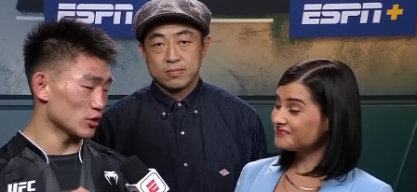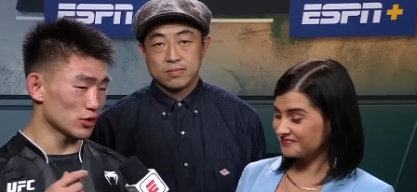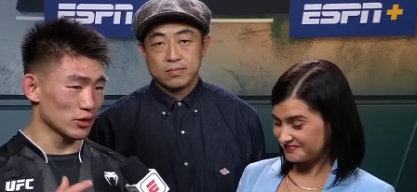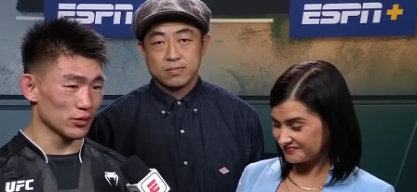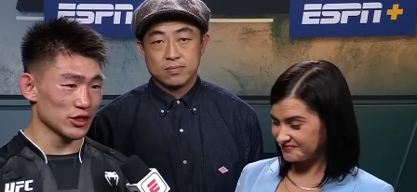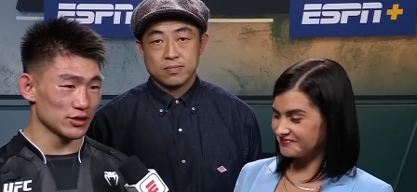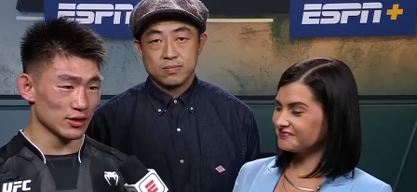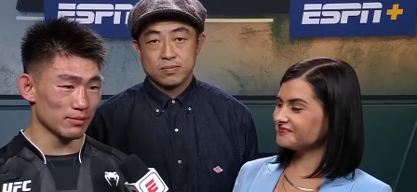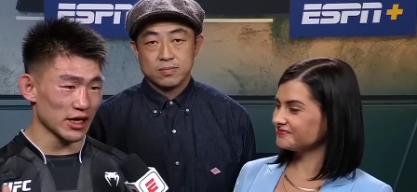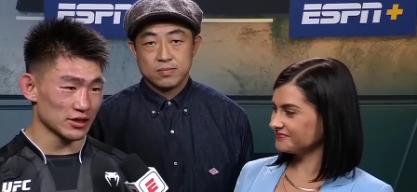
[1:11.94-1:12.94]
Speaker 1: trained with the
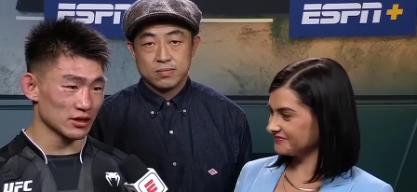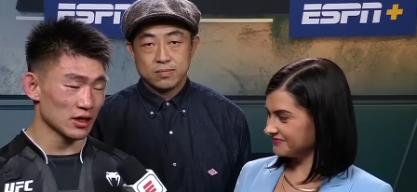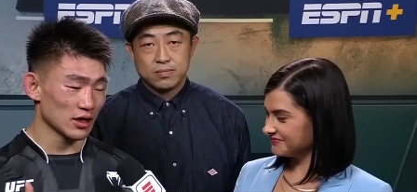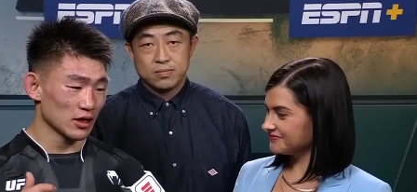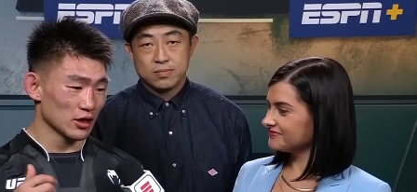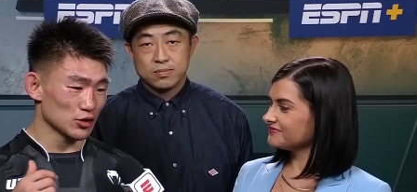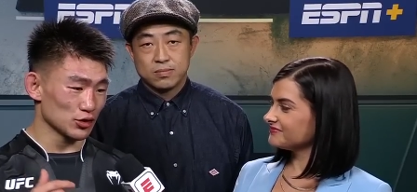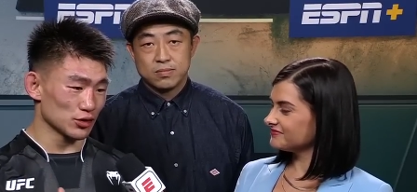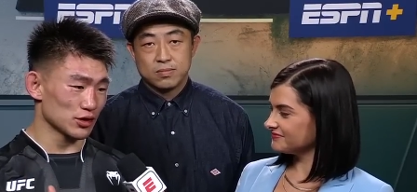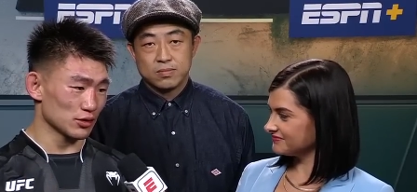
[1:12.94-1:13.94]
Bats
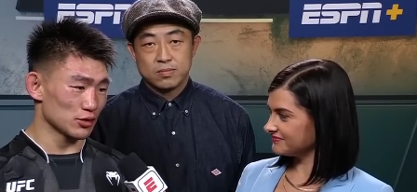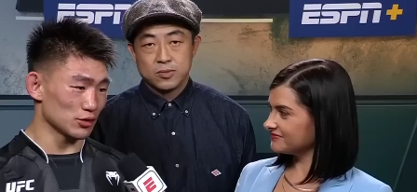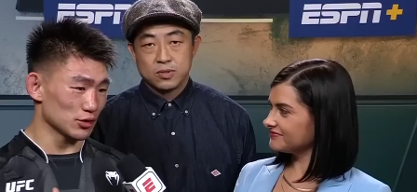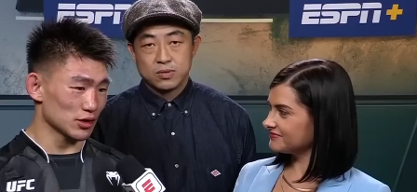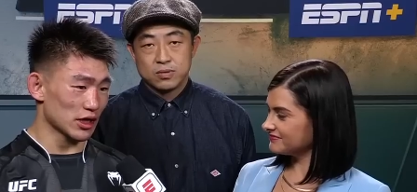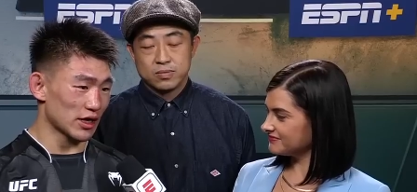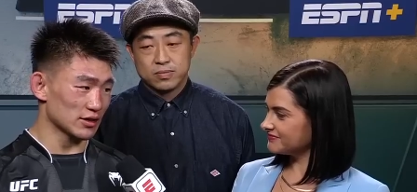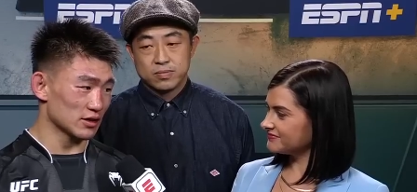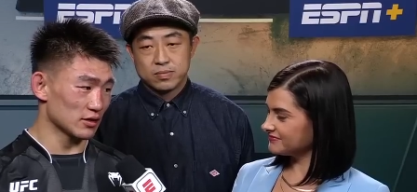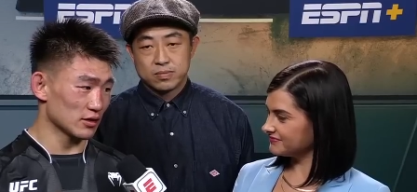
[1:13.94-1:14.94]
Jiu-Jitsu
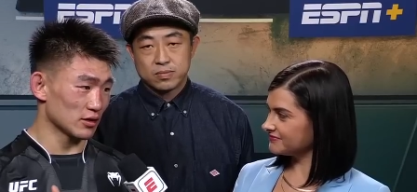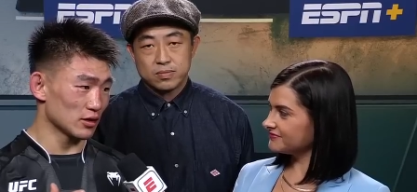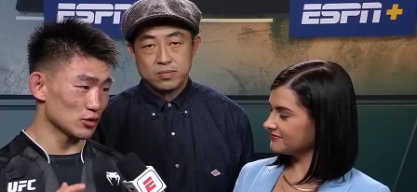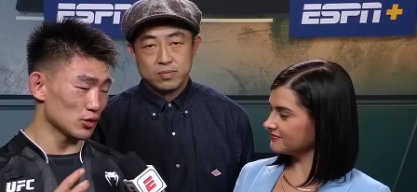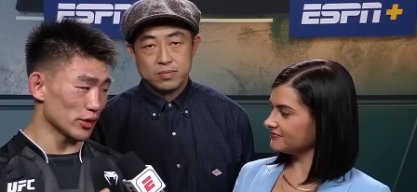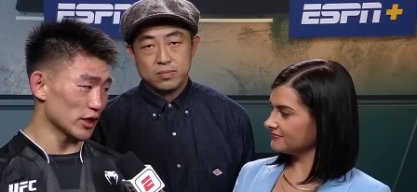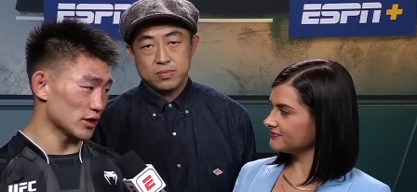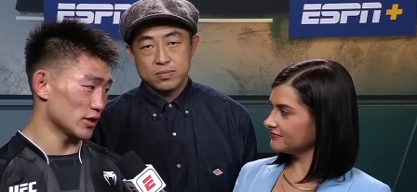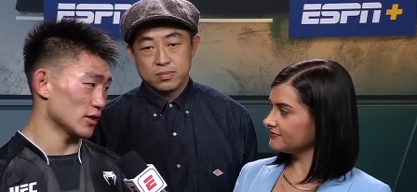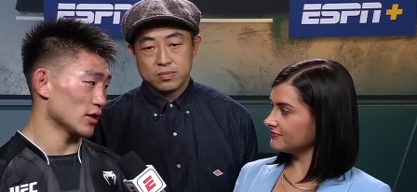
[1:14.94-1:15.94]
guys 2
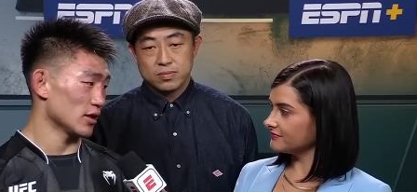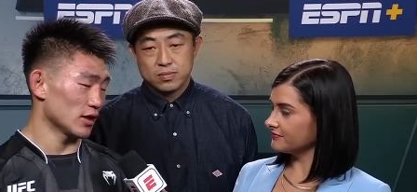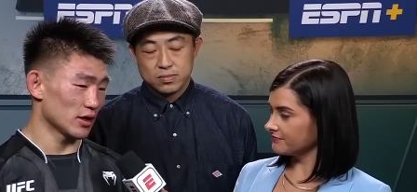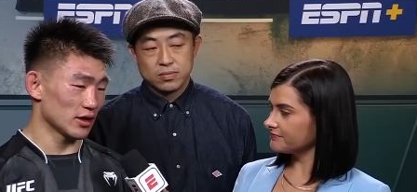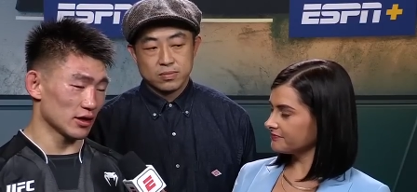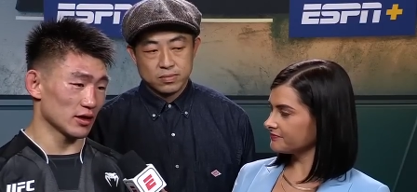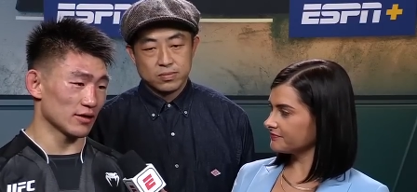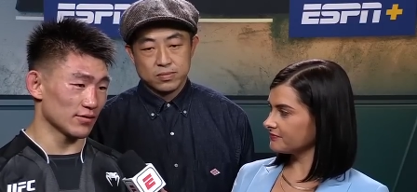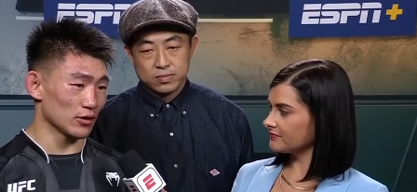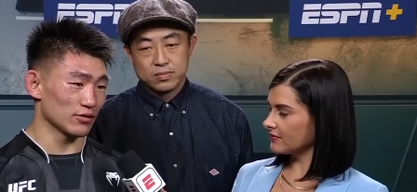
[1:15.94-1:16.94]
weeks. Yeah, I
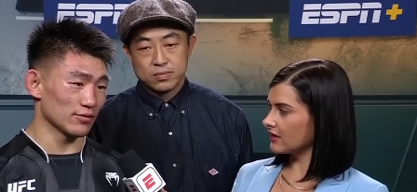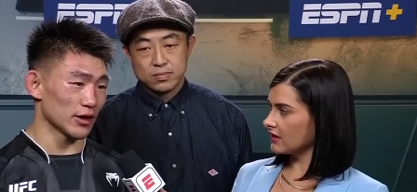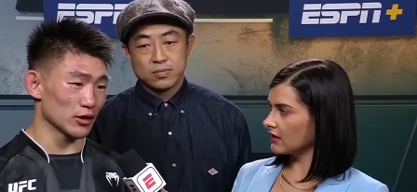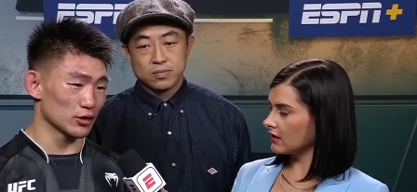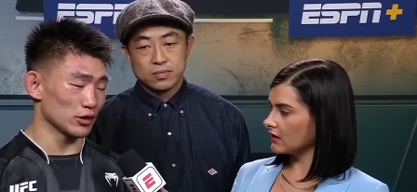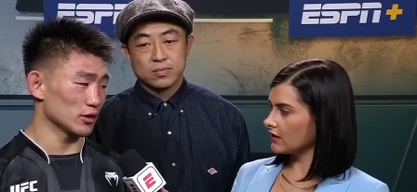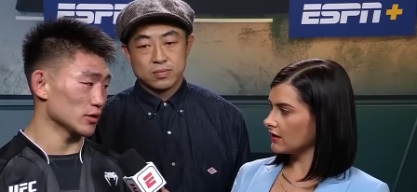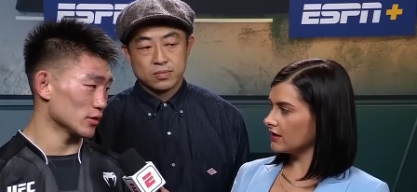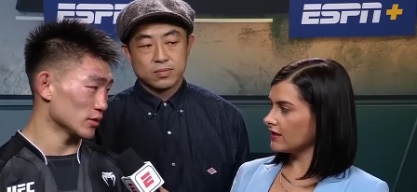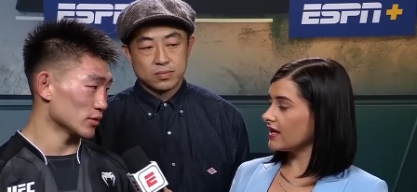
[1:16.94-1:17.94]
feel very good.
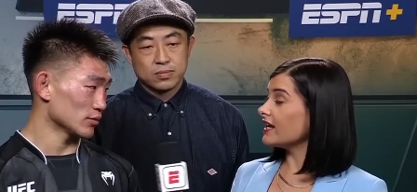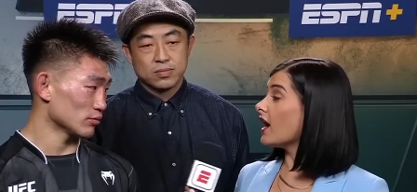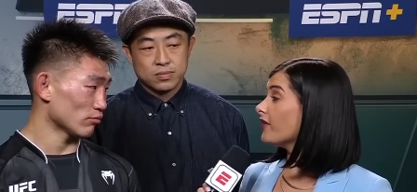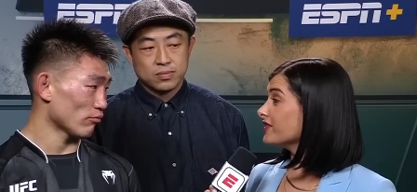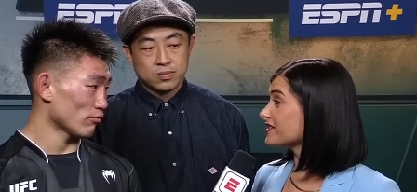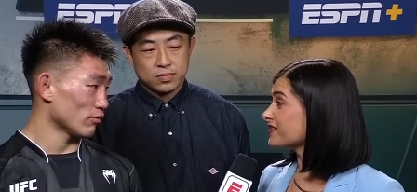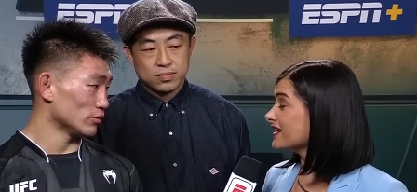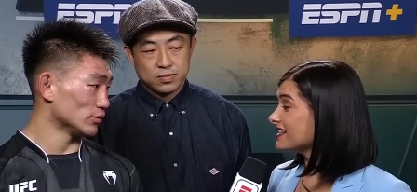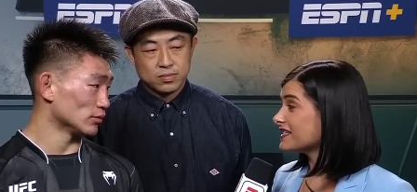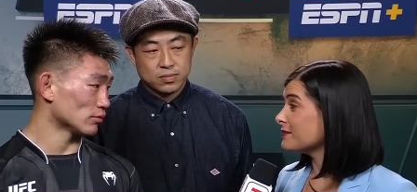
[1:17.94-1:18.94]
Speaker 2: And obviously
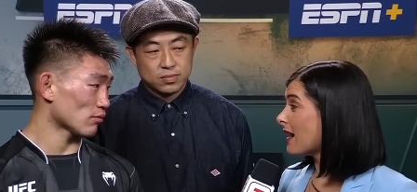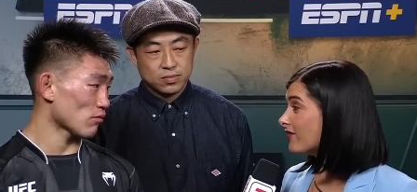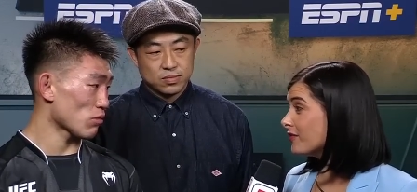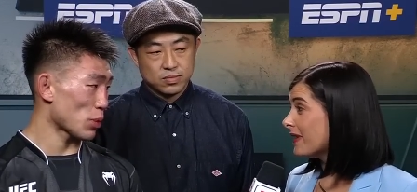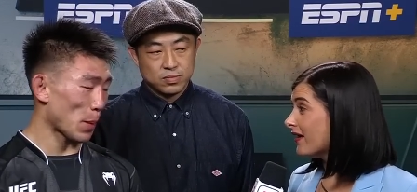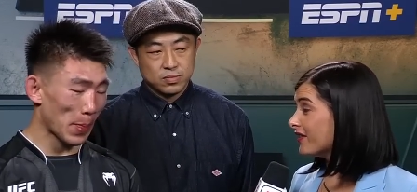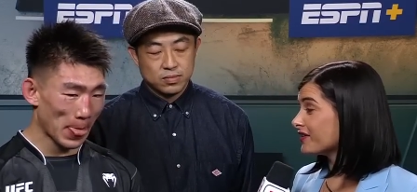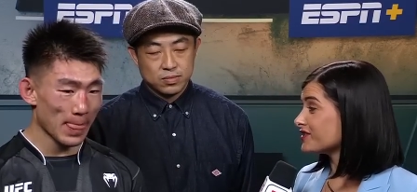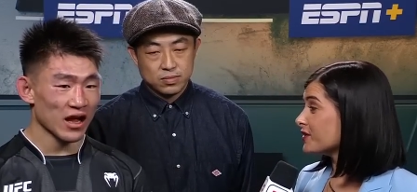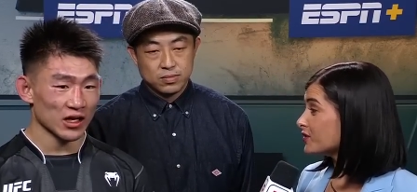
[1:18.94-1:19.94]
at Team Alpha Male,
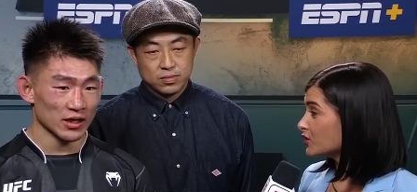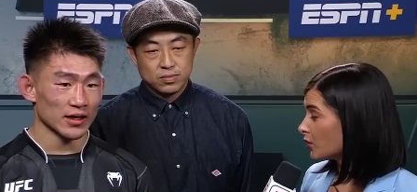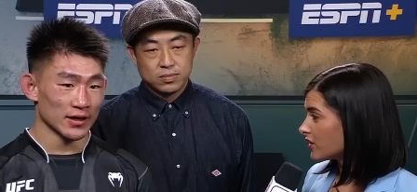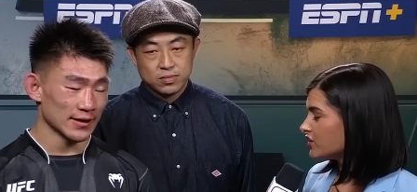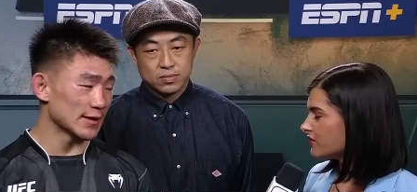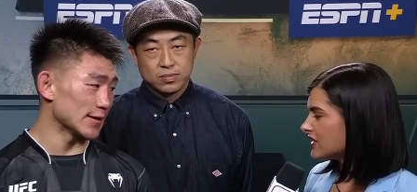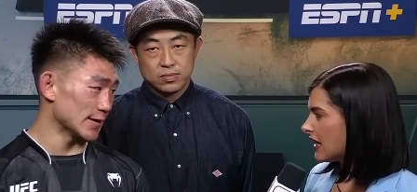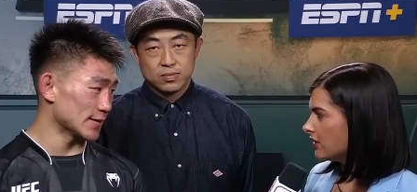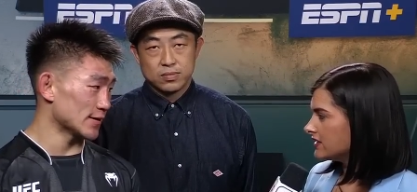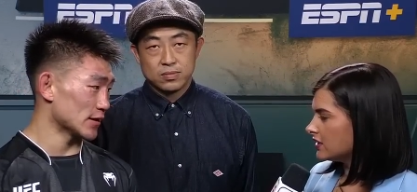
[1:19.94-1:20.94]
there's no shortage of
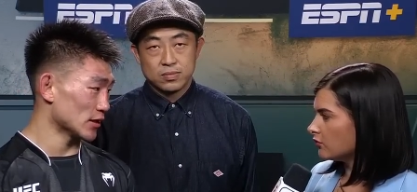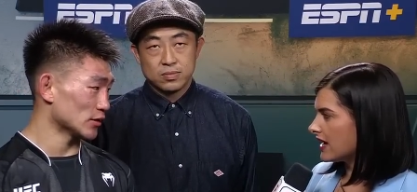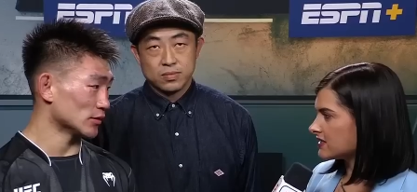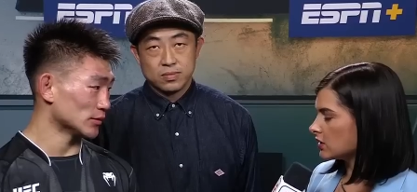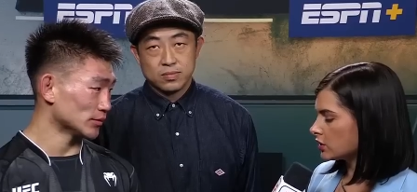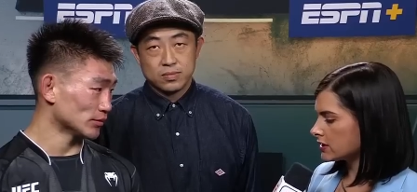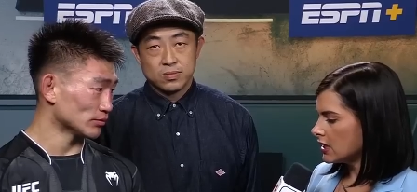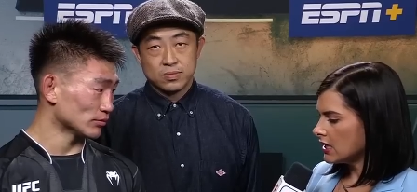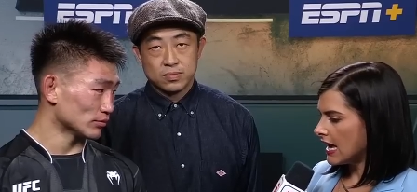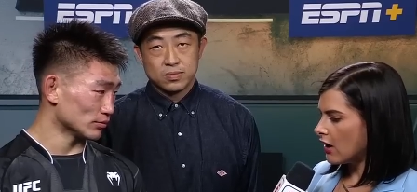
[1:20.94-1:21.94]
talented wrestlers.
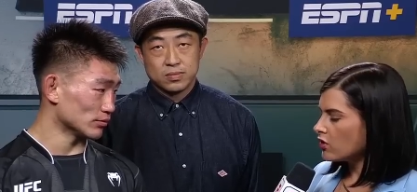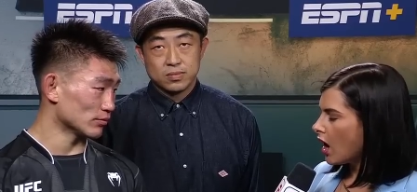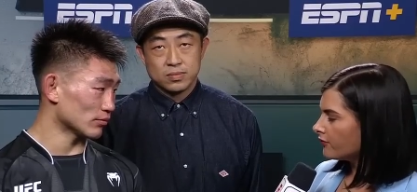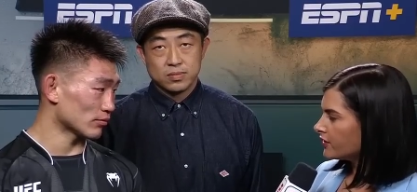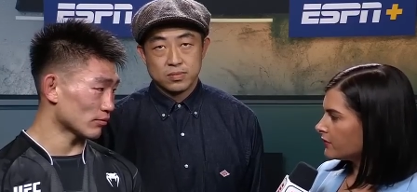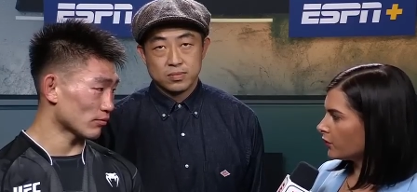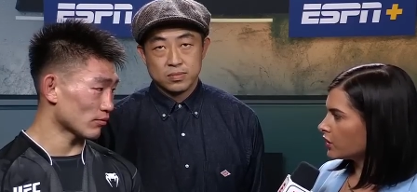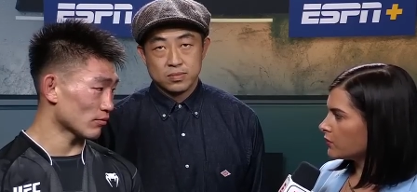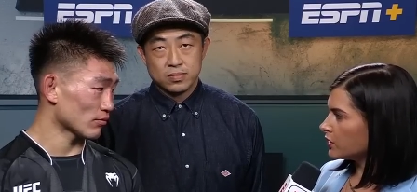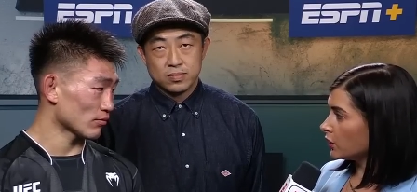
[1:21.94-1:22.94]
How confident were
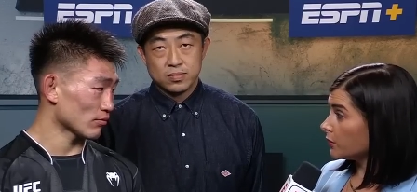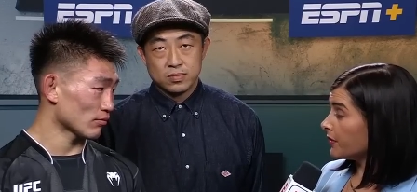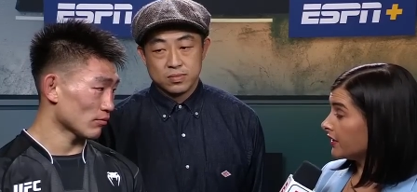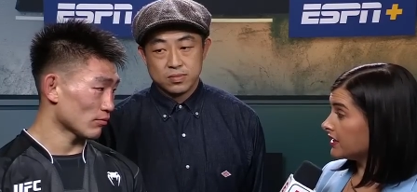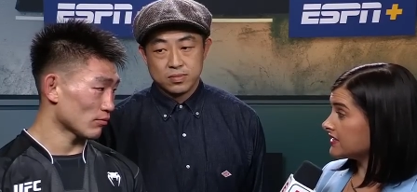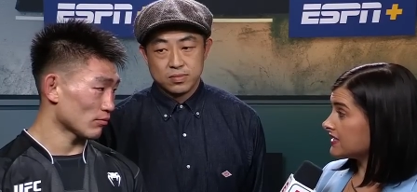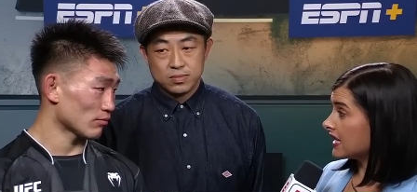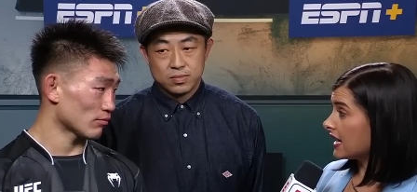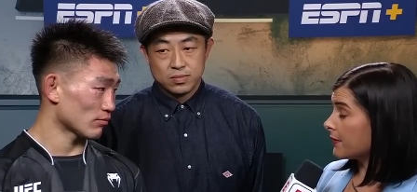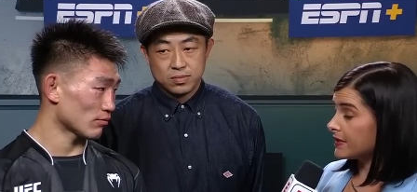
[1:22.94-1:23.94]
you in your abilities to get up?